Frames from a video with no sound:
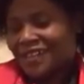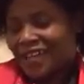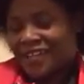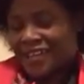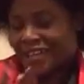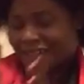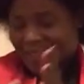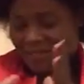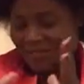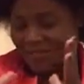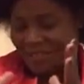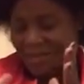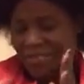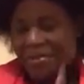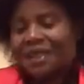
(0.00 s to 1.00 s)
I can't
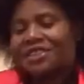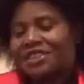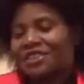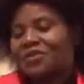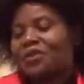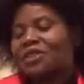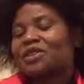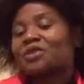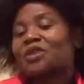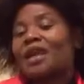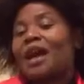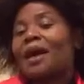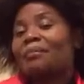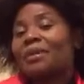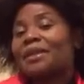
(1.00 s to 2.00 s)
even imagine what's going
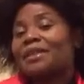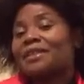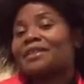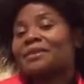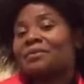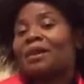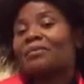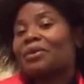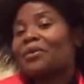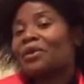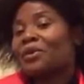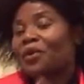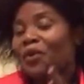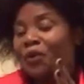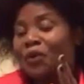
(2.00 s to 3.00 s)
to happen in
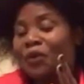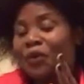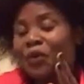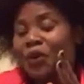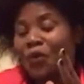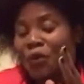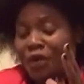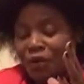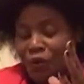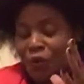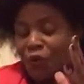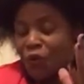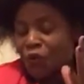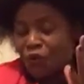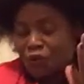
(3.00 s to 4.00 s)
Zimbabwe when
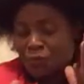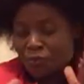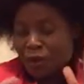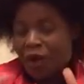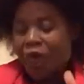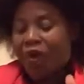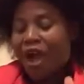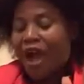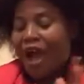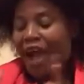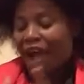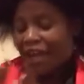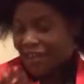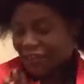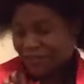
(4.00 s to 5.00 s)
all those
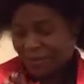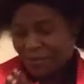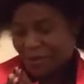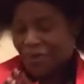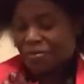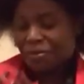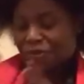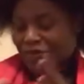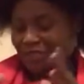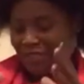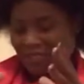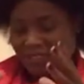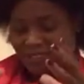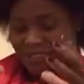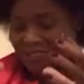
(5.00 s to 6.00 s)
power-hungry people
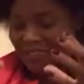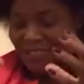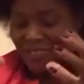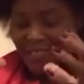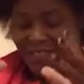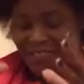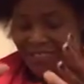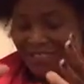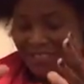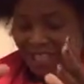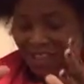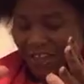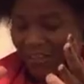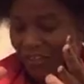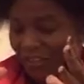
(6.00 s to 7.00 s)
start killing each
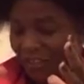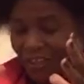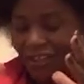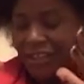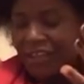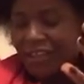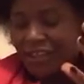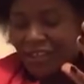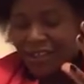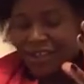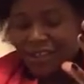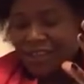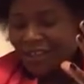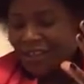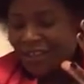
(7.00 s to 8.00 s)
other
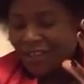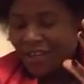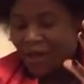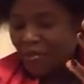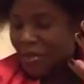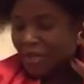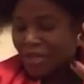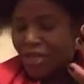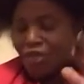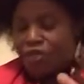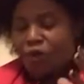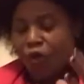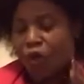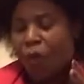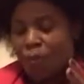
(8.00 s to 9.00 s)
and coming in
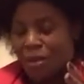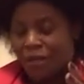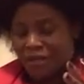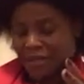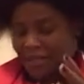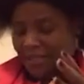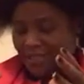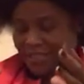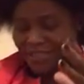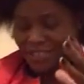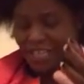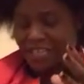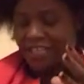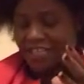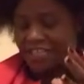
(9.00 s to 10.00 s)
the open and
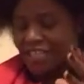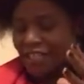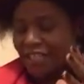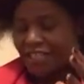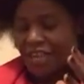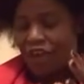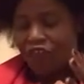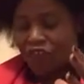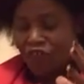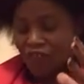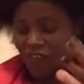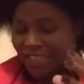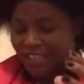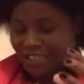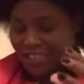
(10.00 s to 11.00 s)
intentionally now
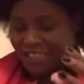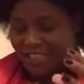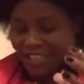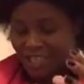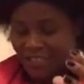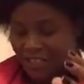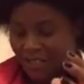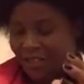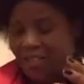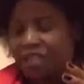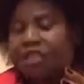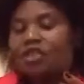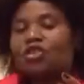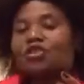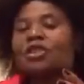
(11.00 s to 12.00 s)
fighting each other
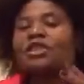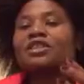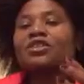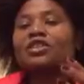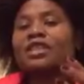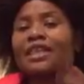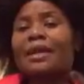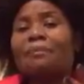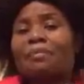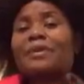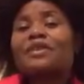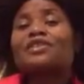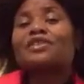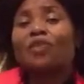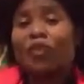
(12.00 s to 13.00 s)
to take a
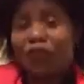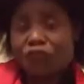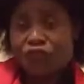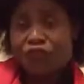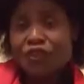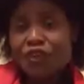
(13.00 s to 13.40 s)
piece of